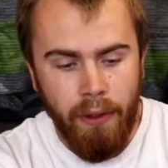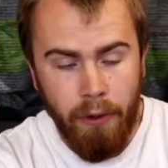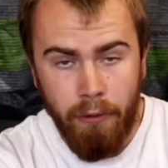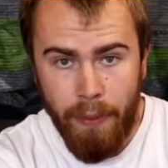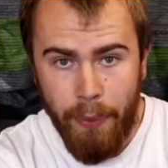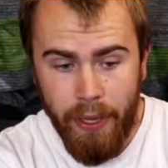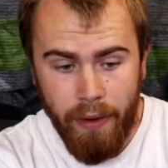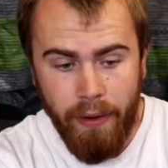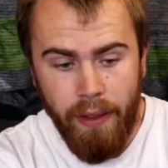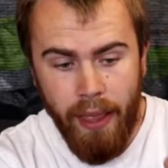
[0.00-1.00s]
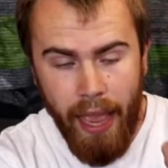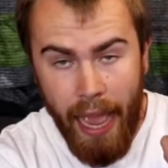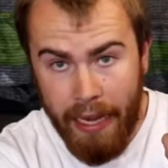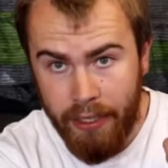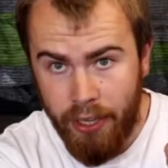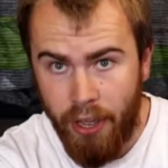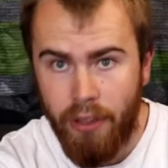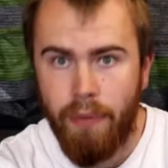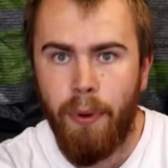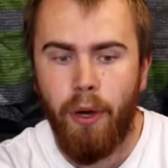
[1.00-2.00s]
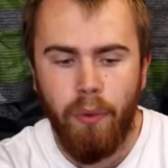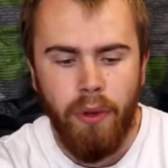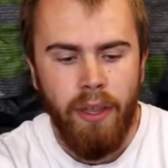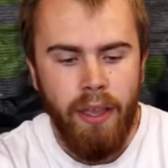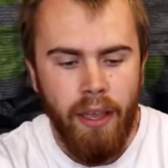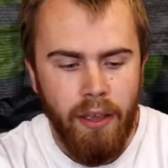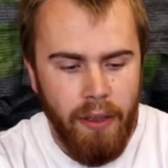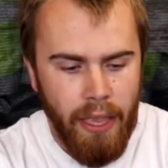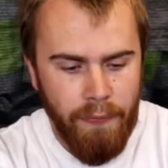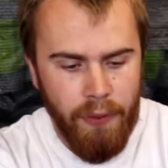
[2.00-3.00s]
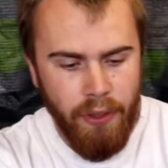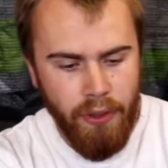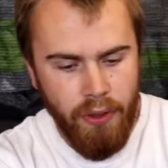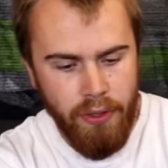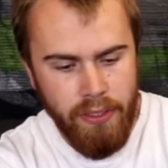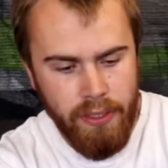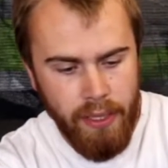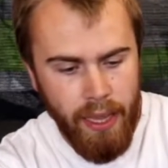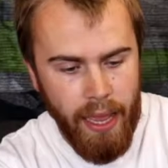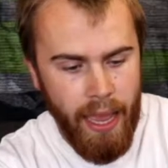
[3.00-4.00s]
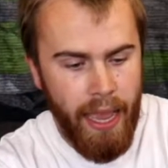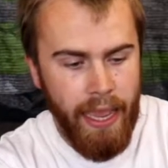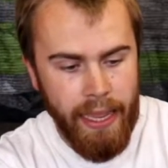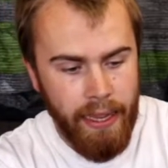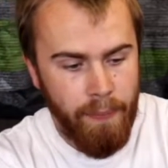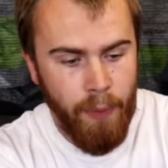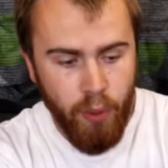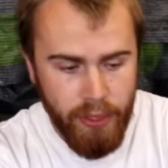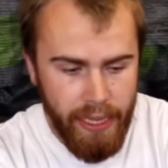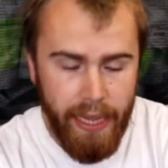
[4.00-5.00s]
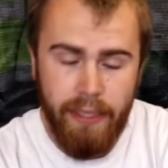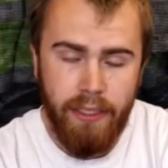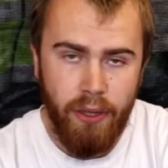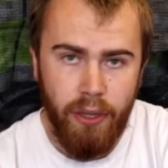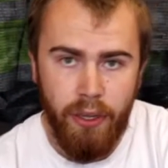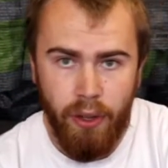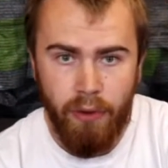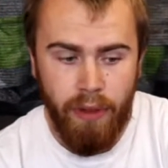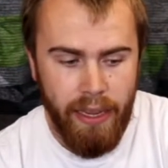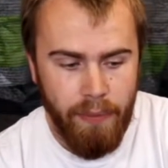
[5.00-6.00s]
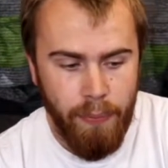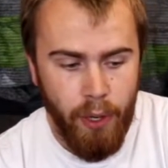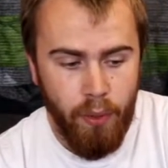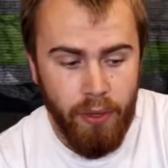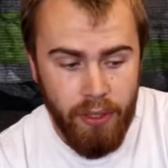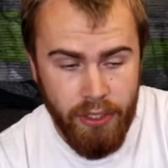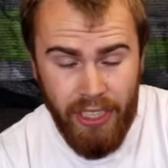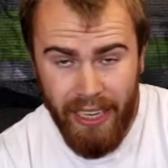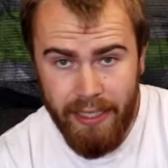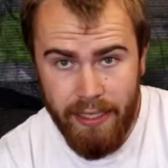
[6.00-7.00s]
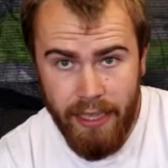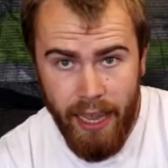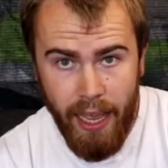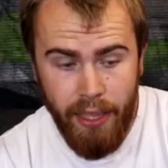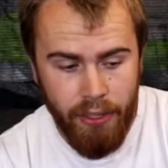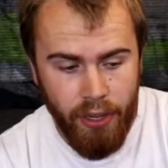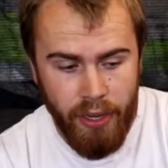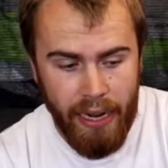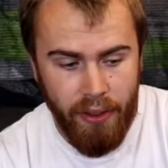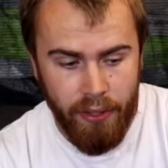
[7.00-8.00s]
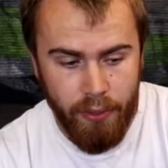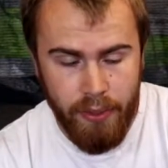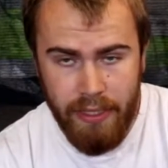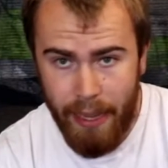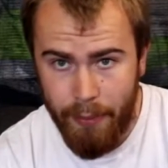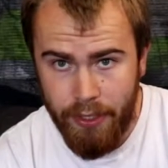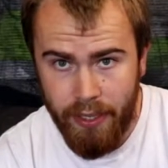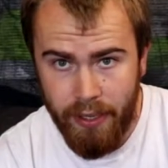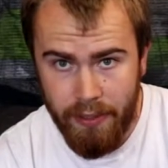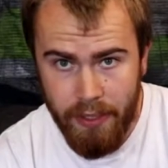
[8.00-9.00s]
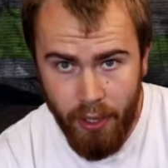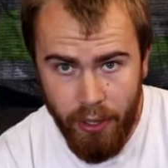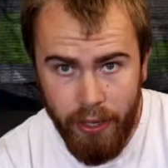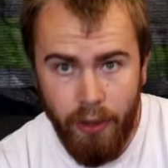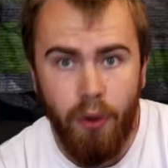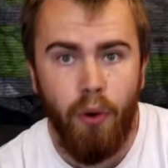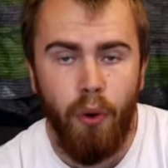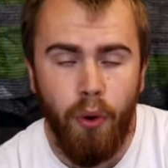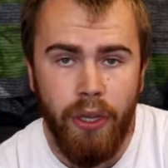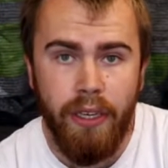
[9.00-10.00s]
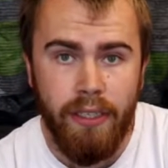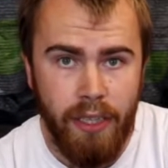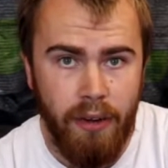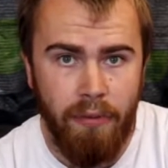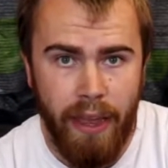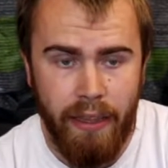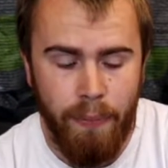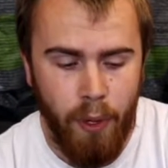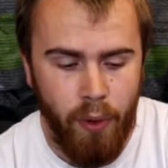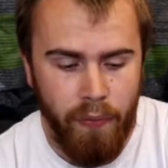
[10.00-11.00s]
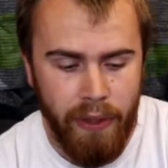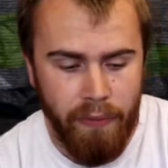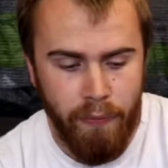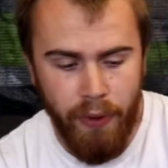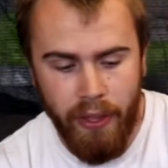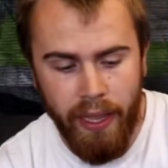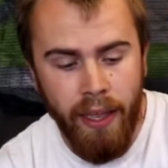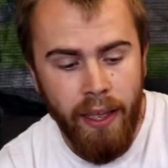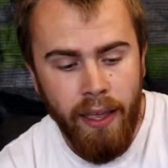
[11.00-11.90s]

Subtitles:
grip it, and turn the bolt. If you use a multi-hex socket on a rounded bolt, chances are you can either cause damage to the socket or you're just going to round the bolt off even further.